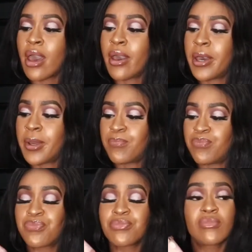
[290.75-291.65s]
I
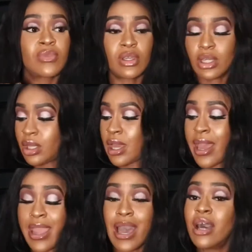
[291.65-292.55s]

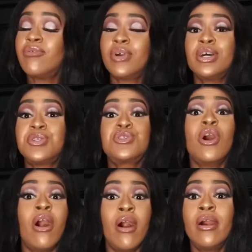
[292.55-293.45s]
have a
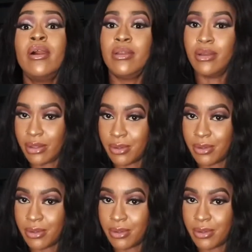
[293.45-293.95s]
ton